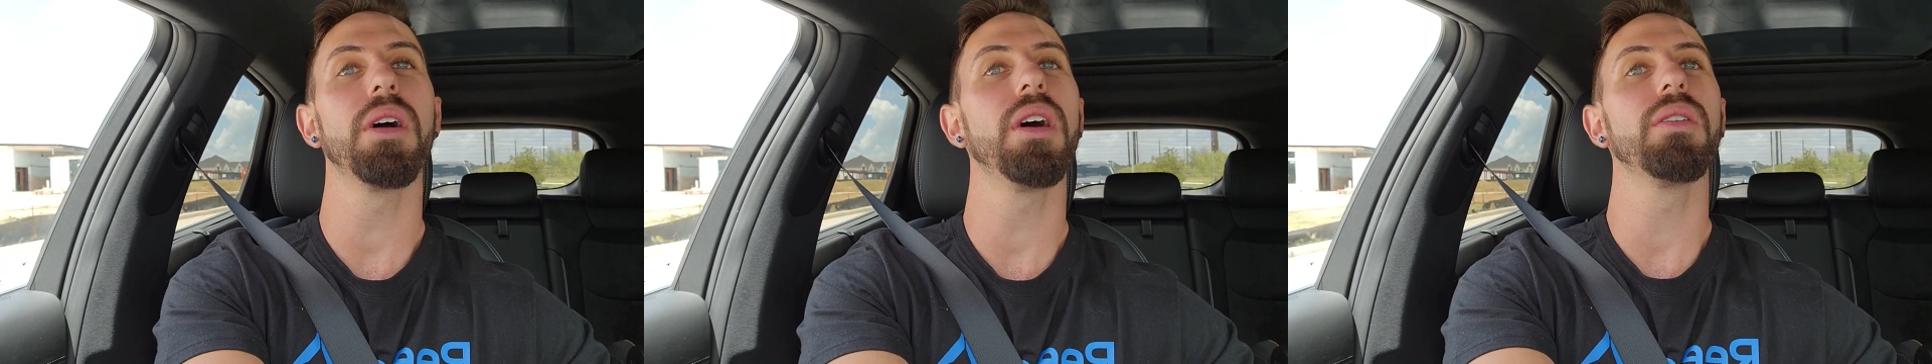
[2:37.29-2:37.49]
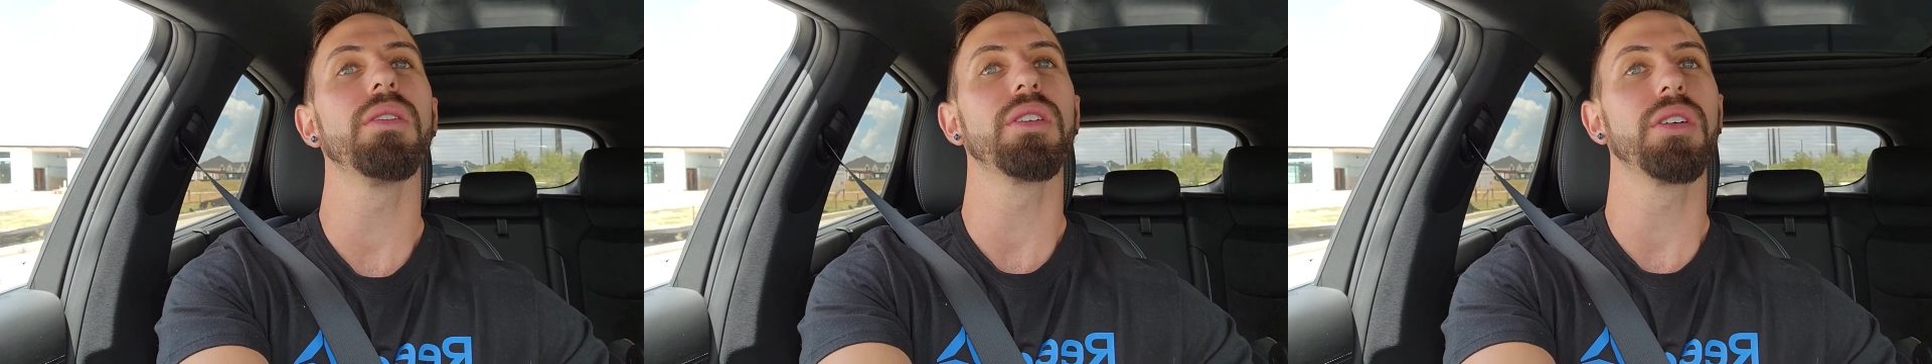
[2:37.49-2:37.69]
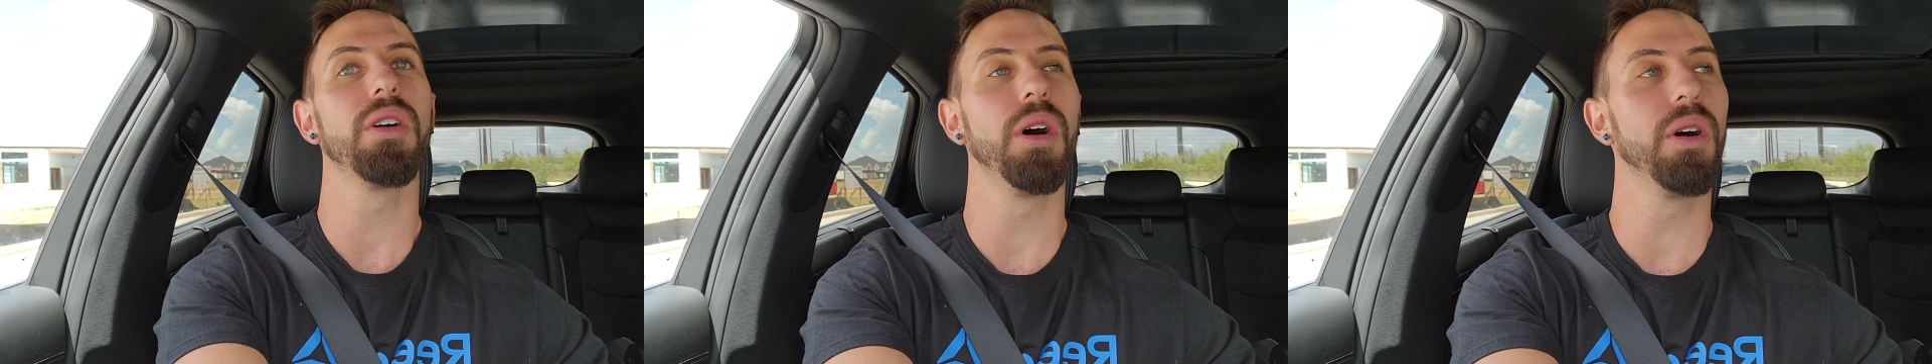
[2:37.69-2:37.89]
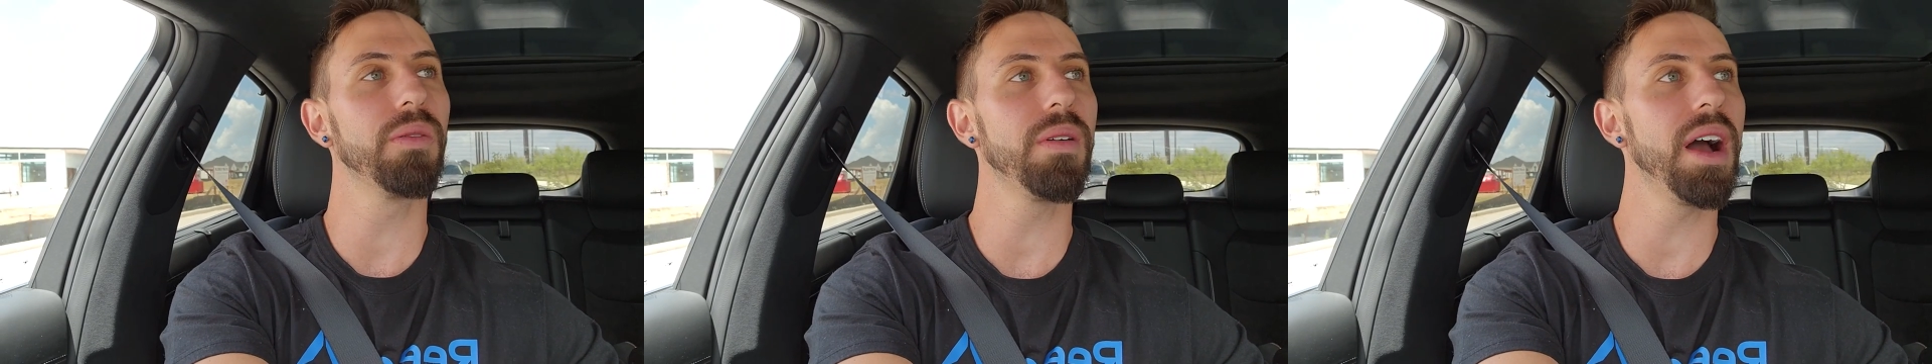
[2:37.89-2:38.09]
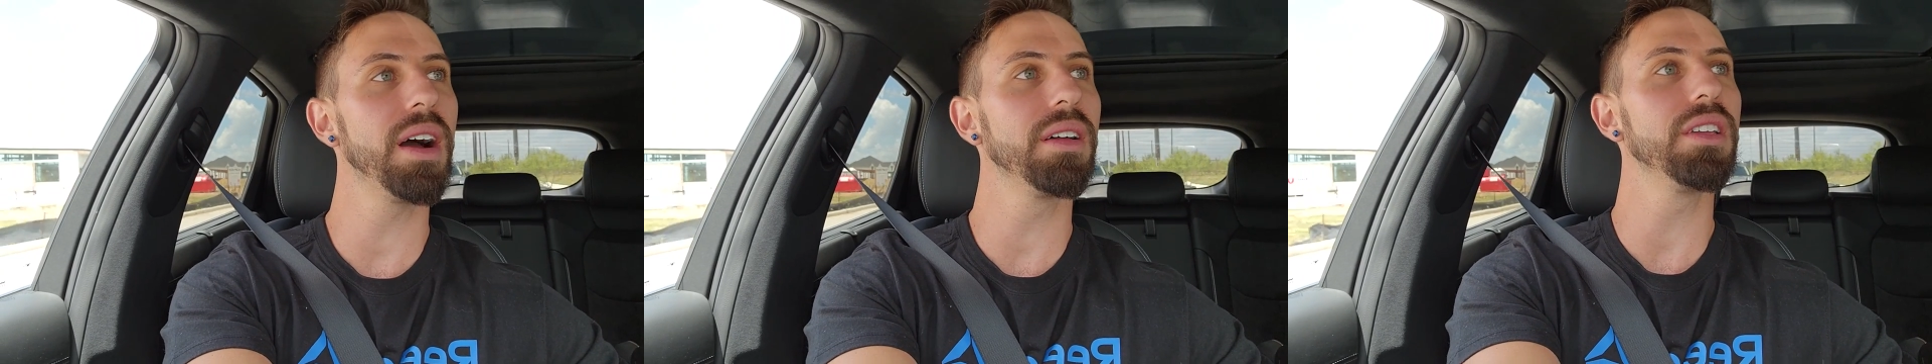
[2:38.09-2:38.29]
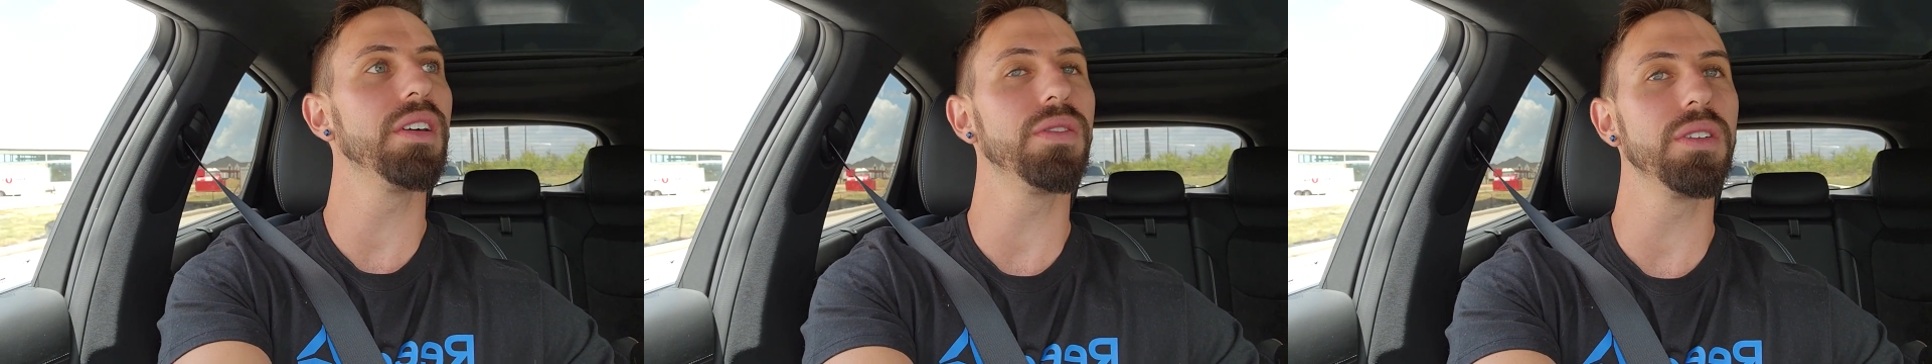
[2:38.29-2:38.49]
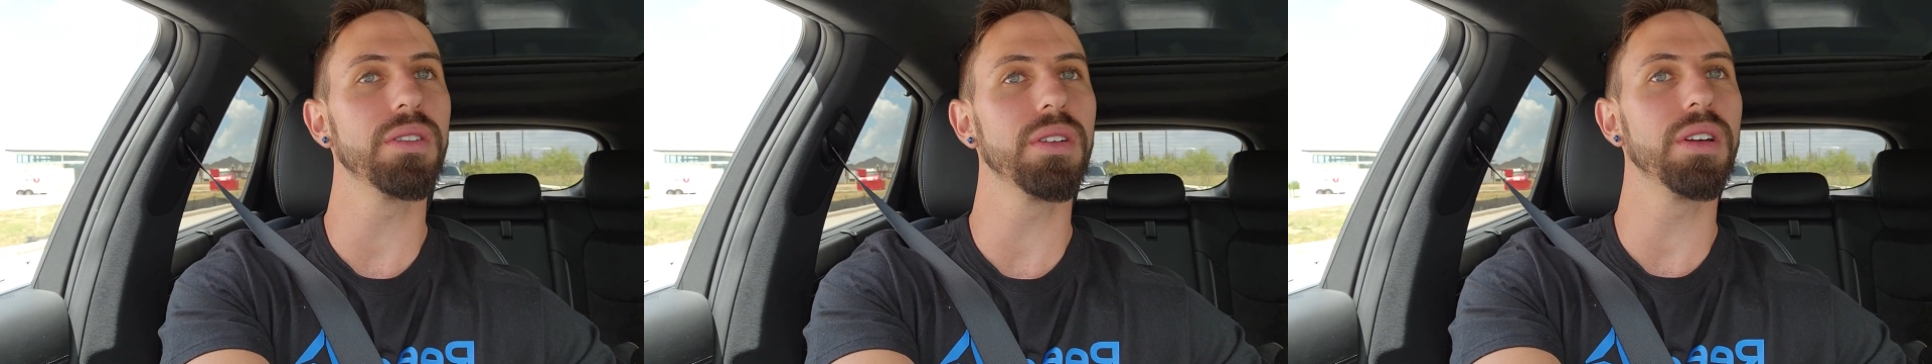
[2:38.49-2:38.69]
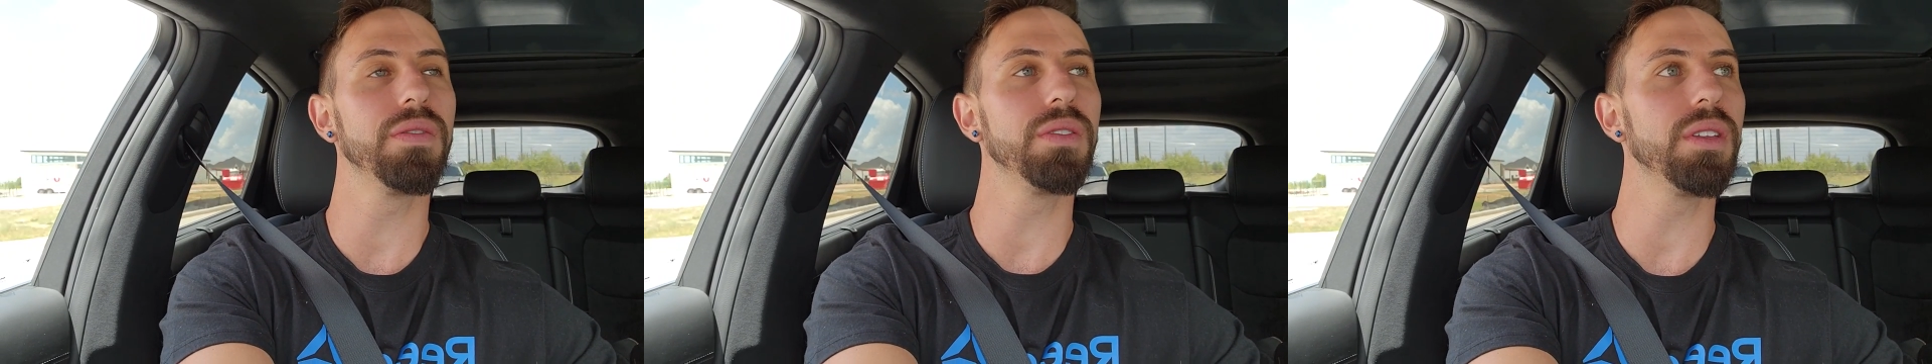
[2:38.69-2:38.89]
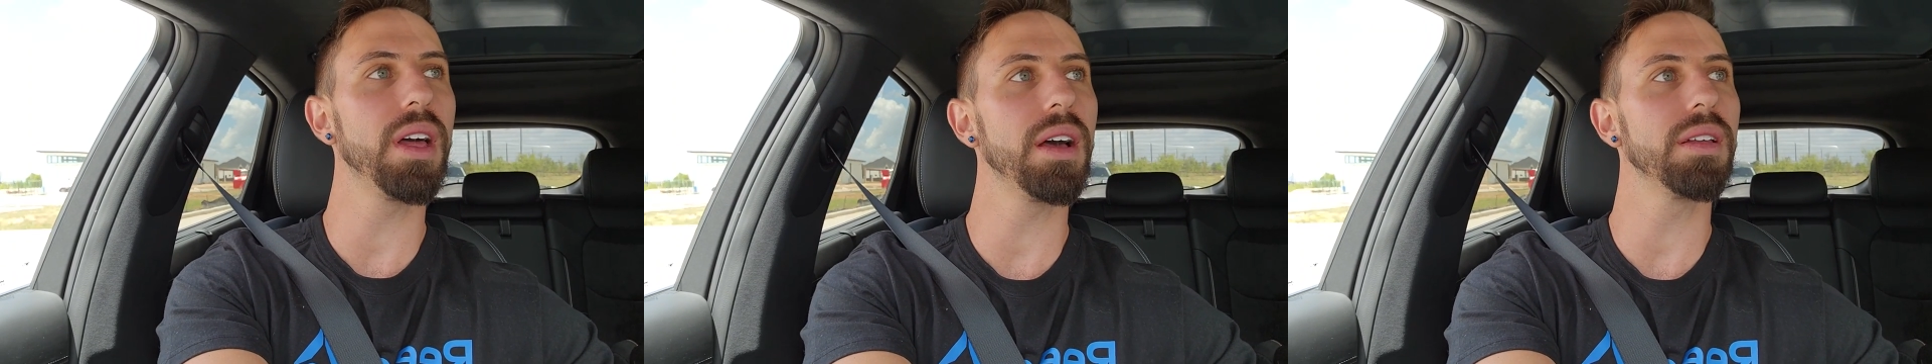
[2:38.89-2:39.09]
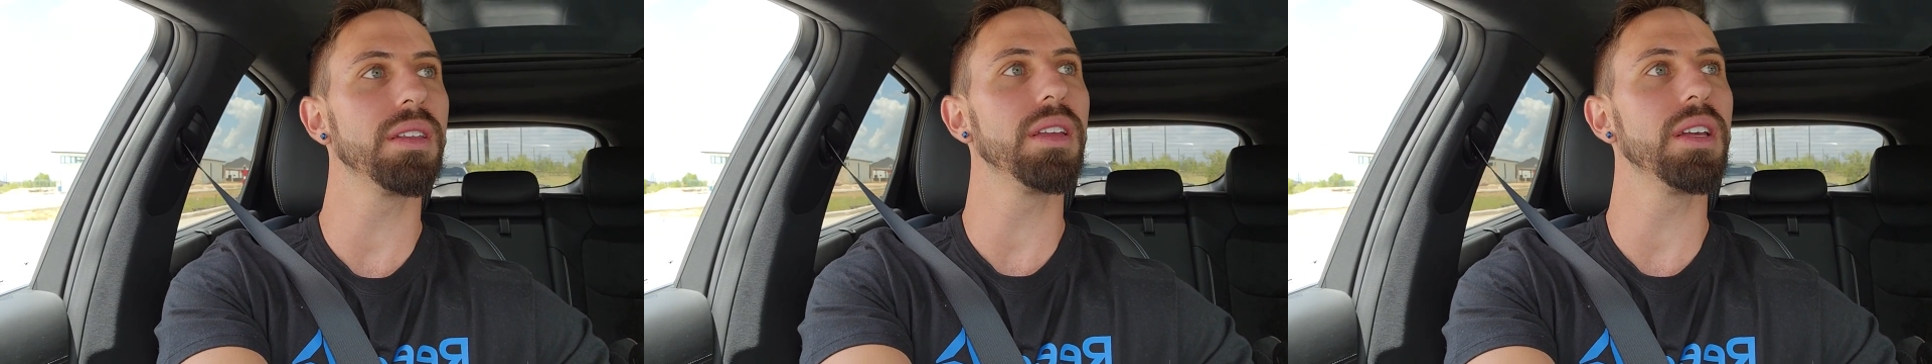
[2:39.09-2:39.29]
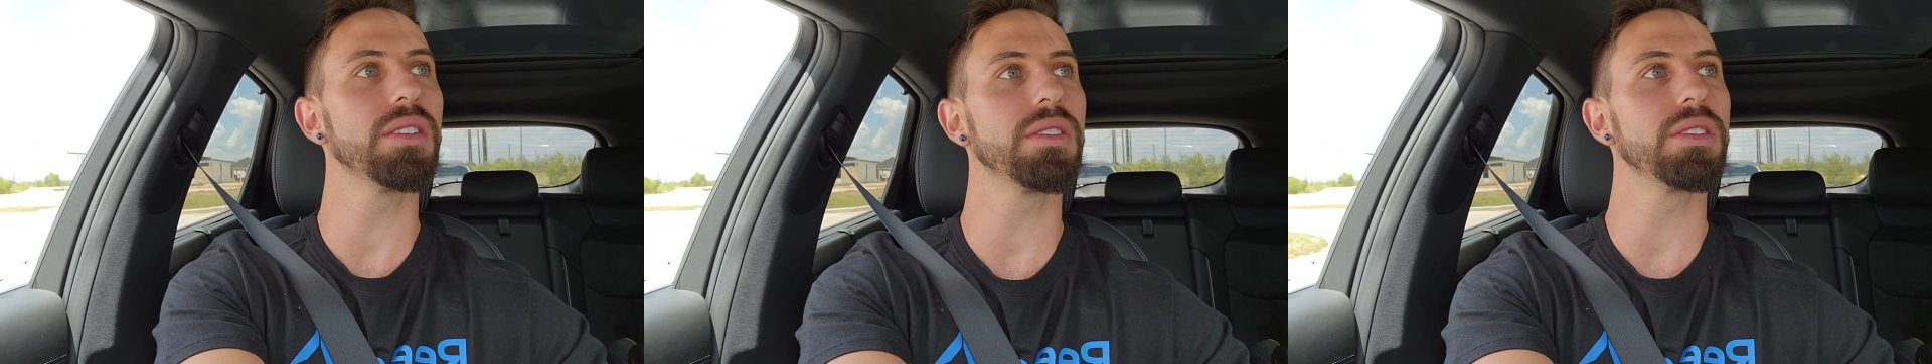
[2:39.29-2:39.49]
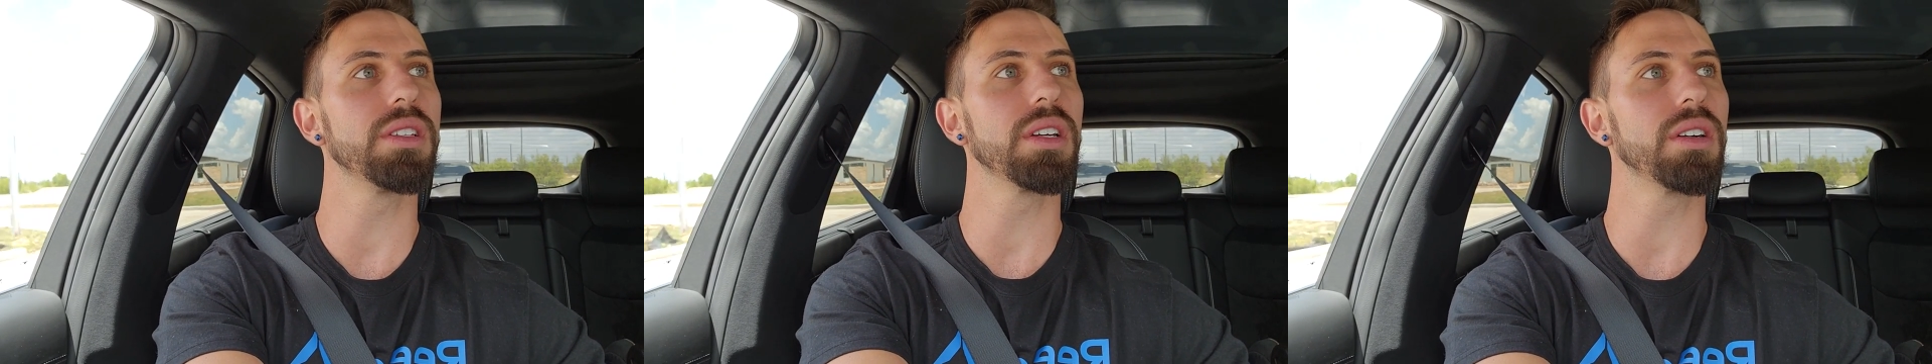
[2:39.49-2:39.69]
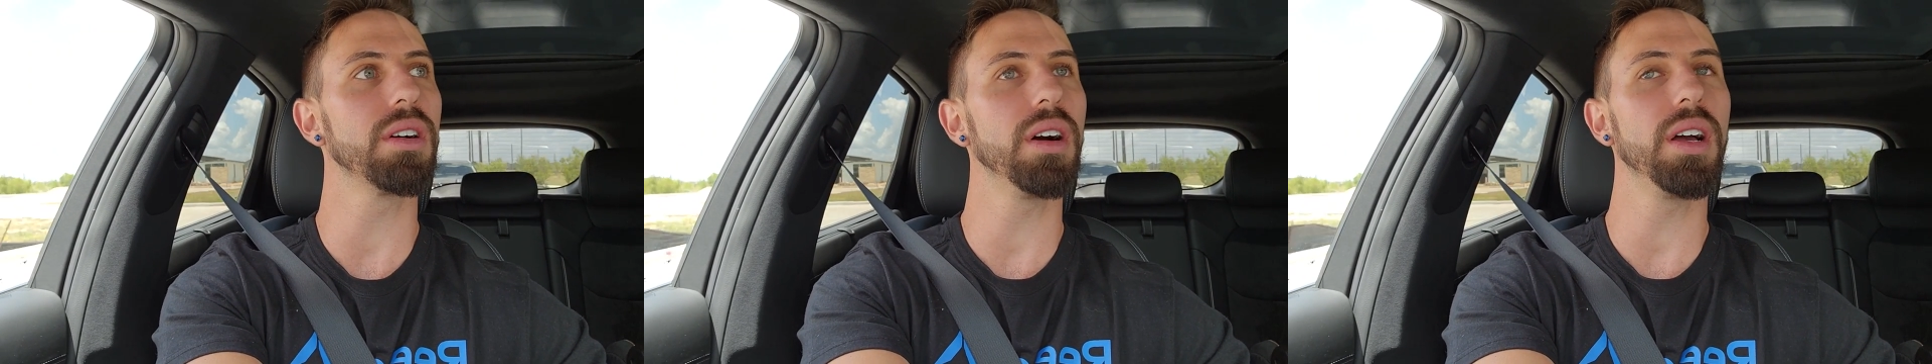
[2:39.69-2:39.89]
Bro, go around if you're that interested.